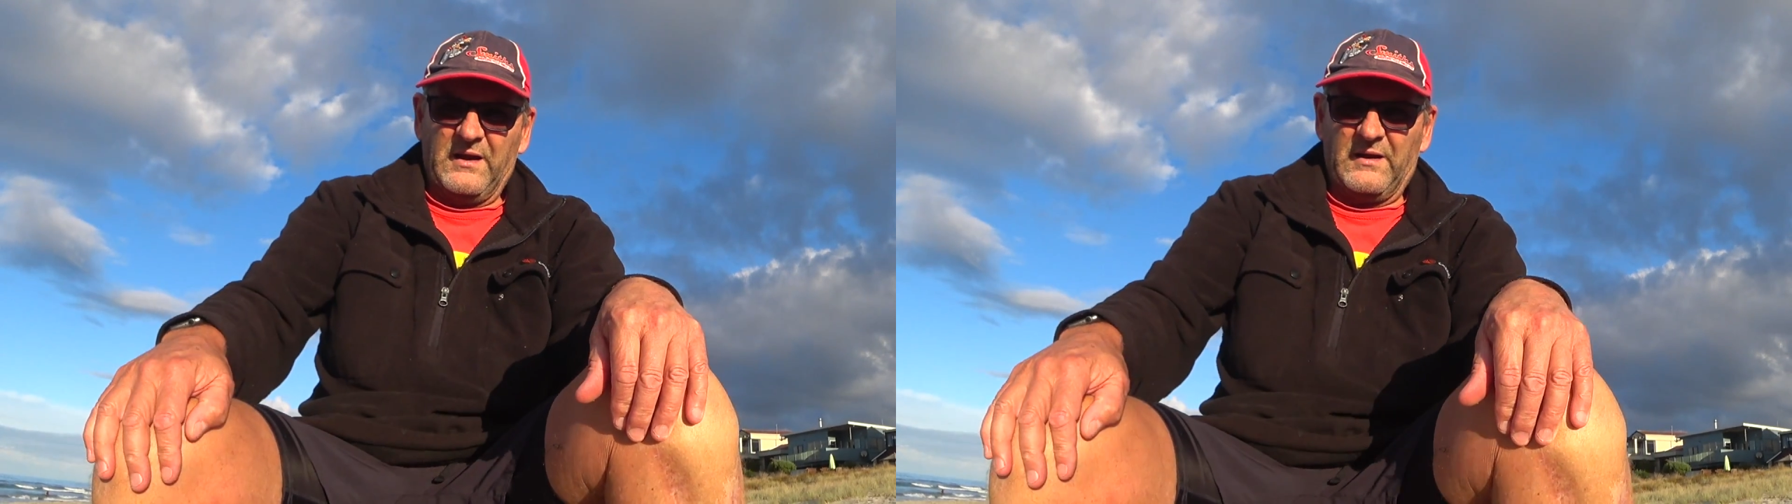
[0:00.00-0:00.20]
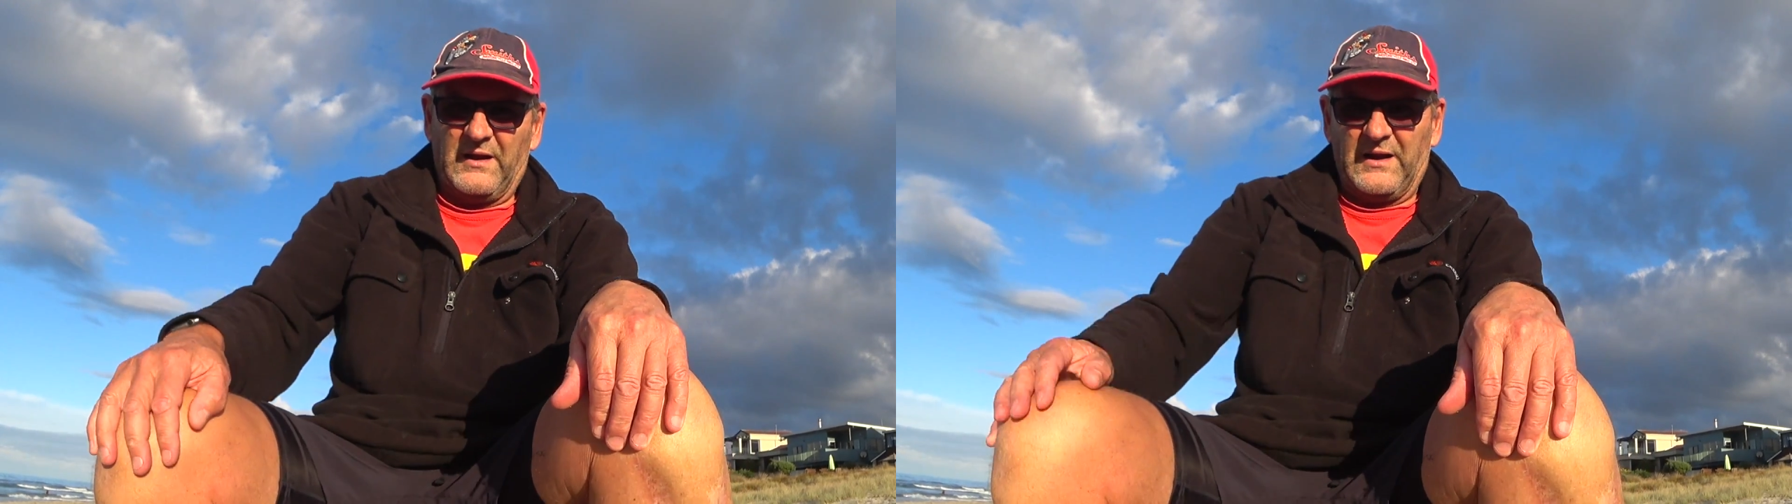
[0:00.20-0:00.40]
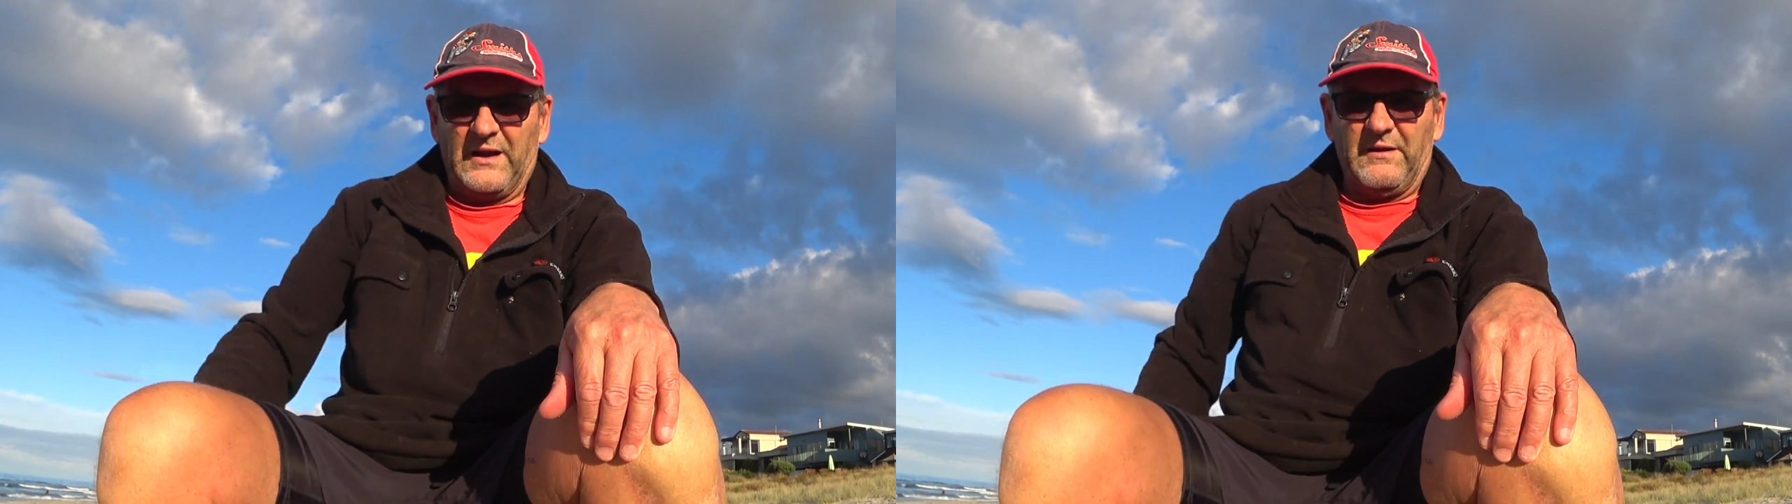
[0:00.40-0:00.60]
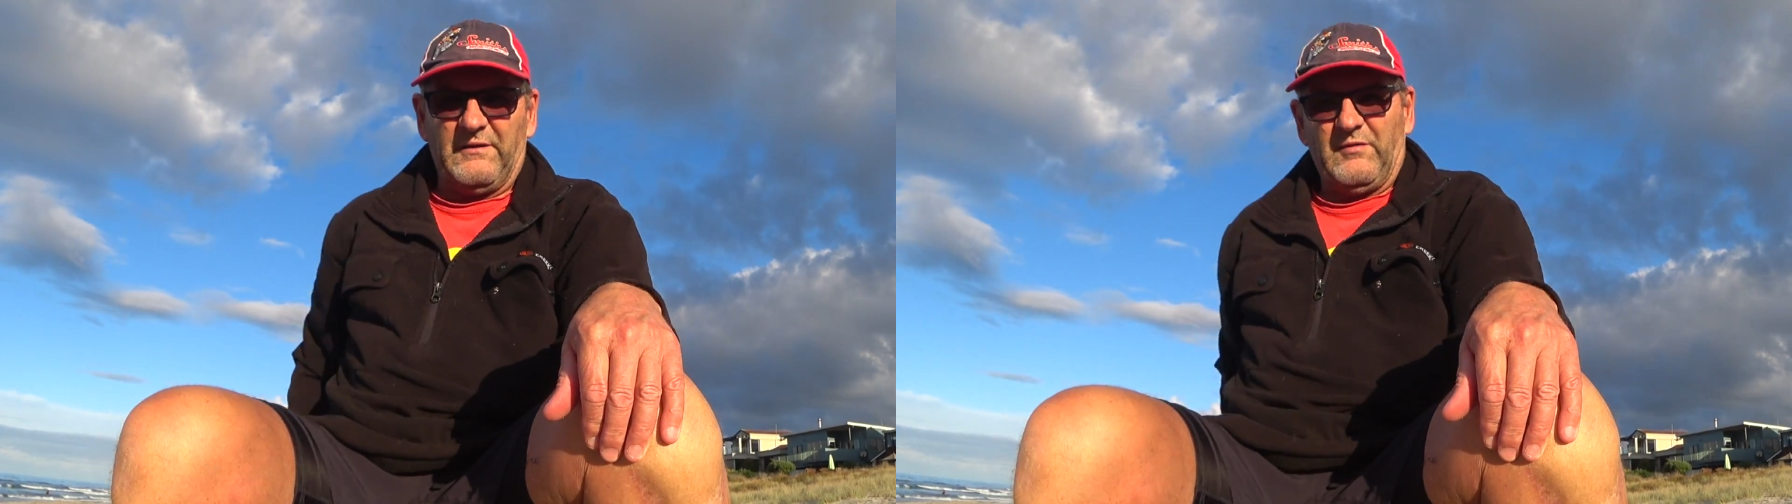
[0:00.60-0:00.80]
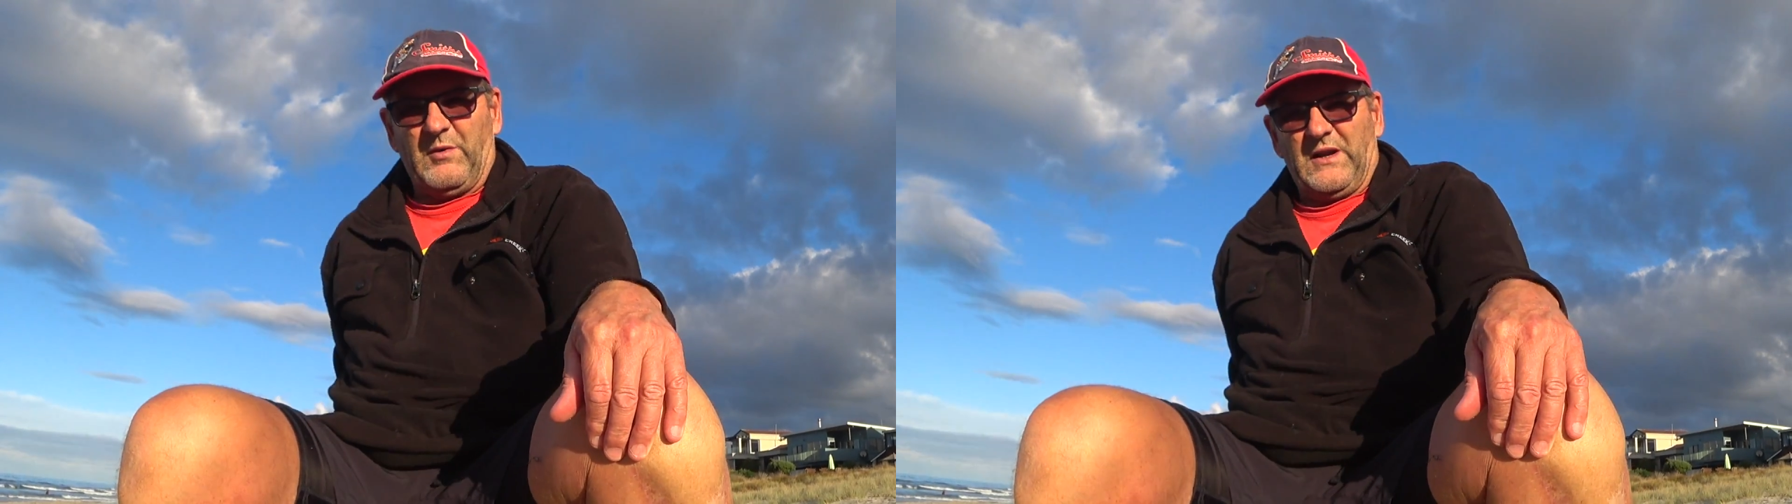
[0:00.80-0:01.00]
Well, hello
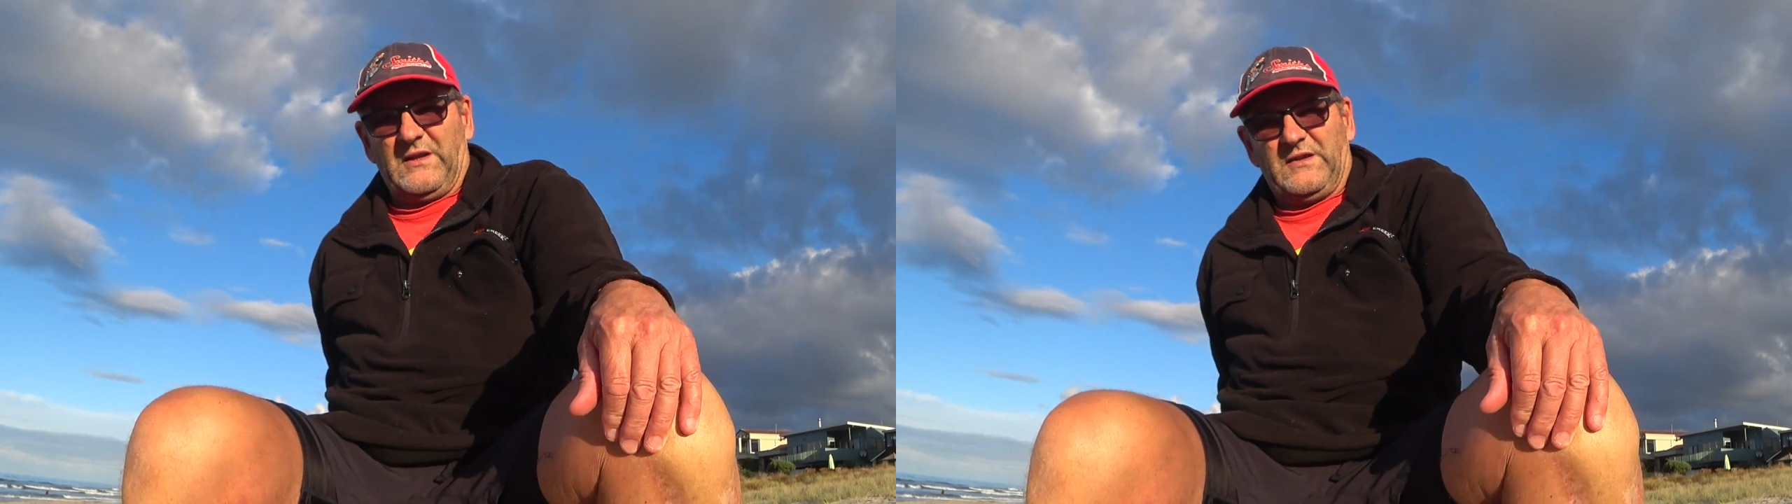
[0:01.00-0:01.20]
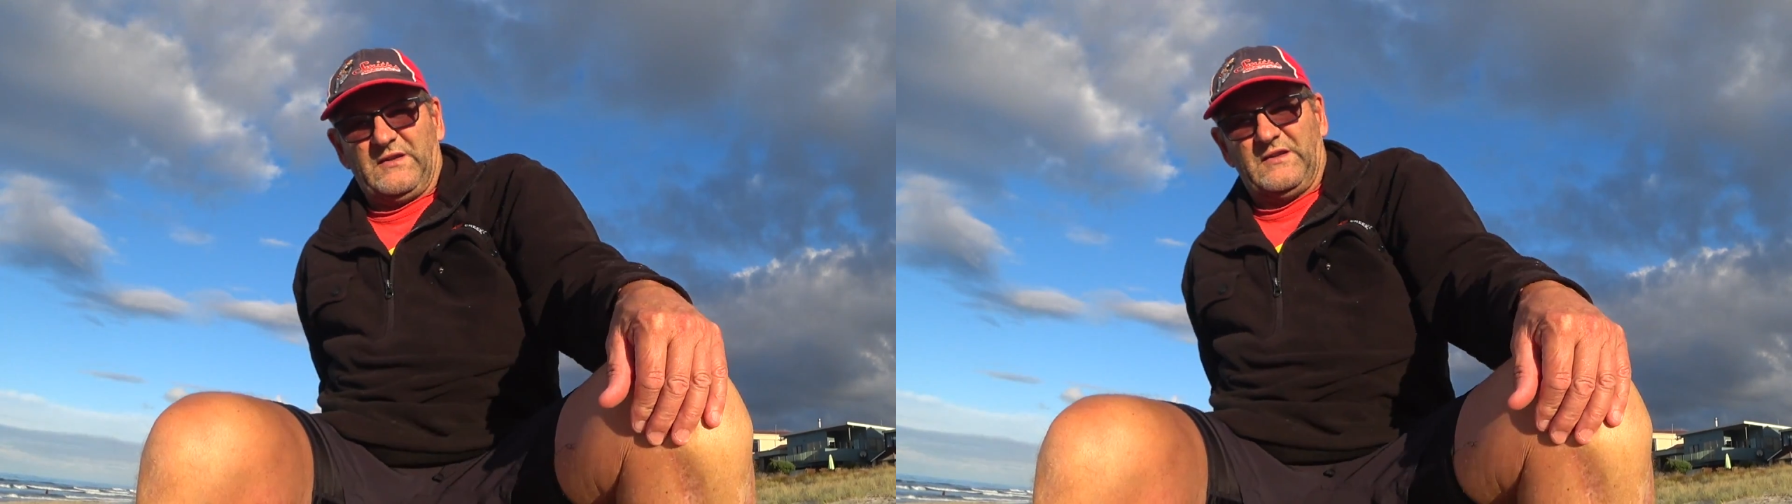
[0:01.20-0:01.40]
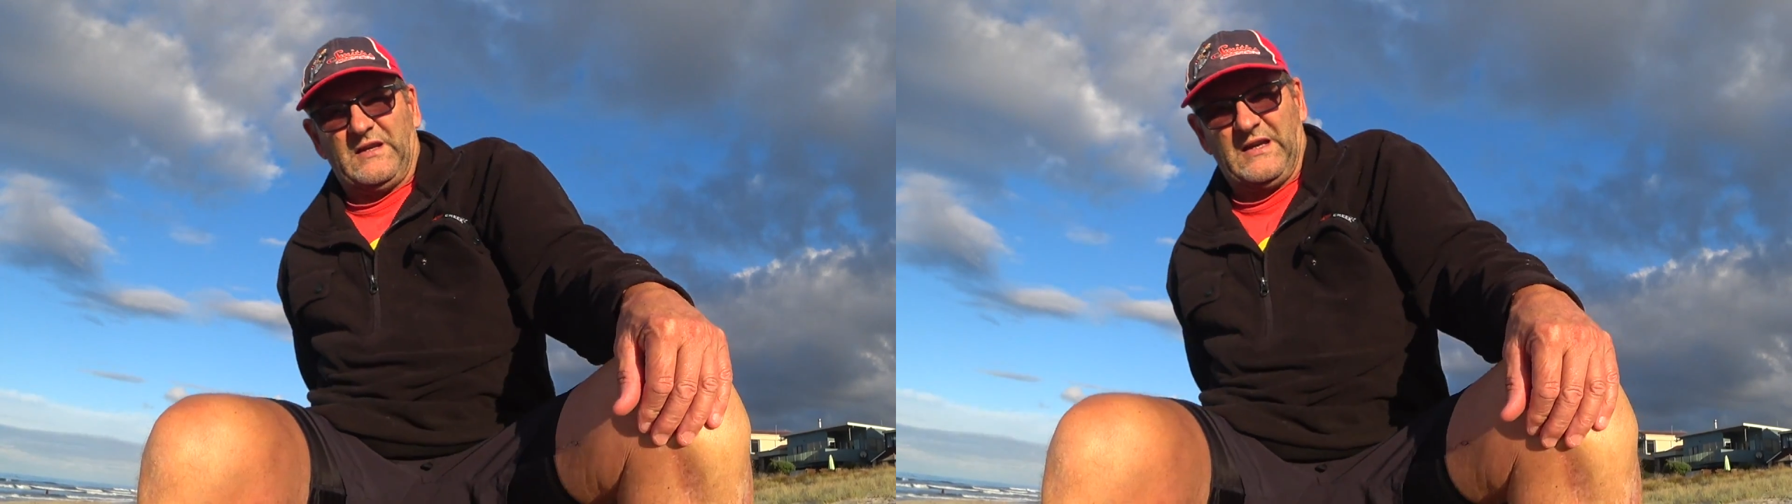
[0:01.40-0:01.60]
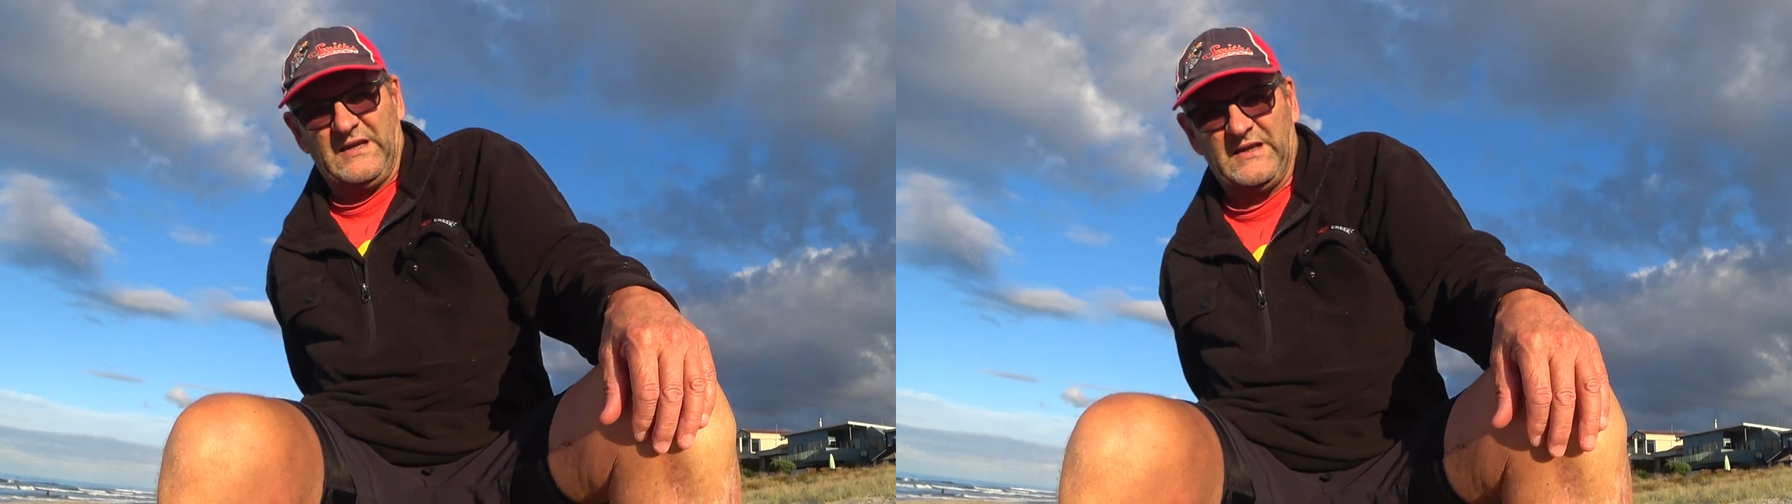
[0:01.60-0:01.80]
everybody, this is